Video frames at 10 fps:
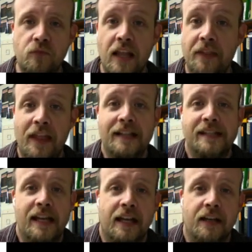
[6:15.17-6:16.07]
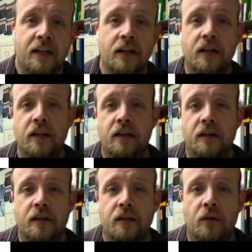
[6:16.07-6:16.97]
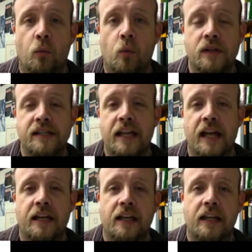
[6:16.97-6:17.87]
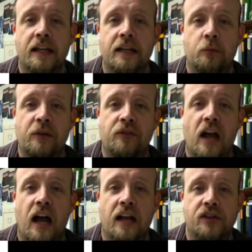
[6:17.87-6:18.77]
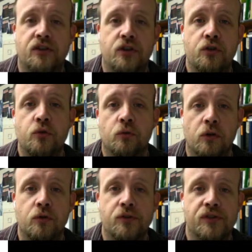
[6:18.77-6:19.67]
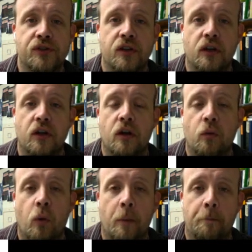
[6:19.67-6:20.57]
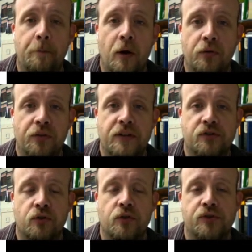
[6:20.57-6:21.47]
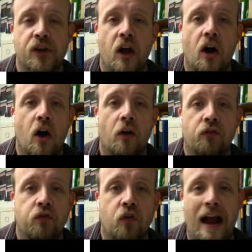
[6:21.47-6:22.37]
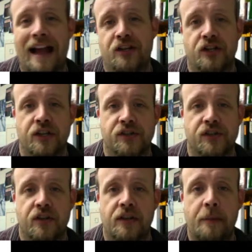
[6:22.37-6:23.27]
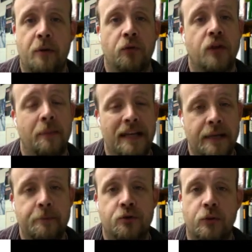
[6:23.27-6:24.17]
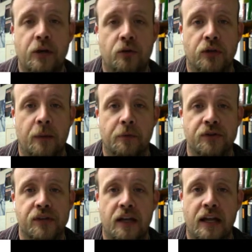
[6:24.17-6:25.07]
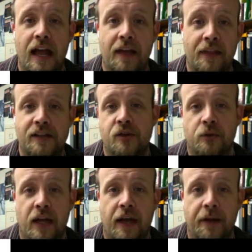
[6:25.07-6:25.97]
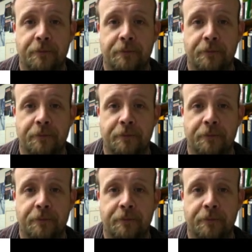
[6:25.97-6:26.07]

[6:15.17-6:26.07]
And that's it. Once again, we've got two roots where both of these roots are fractions. They both come in between whole numbers, and that's okay.